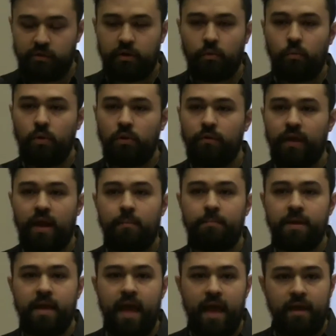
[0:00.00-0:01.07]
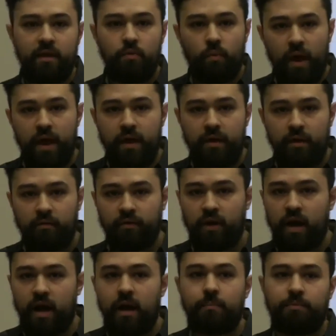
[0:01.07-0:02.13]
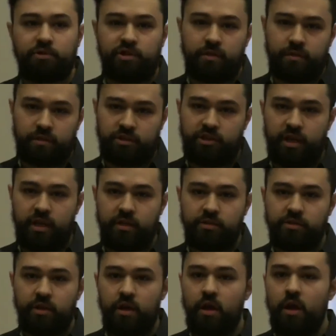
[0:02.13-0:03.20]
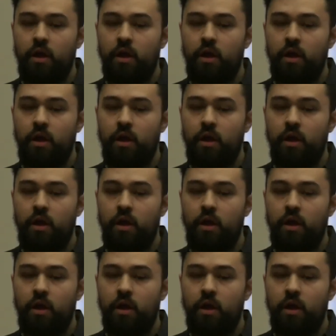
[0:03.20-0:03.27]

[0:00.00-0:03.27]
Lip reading: There will not be any way of accomplishing this change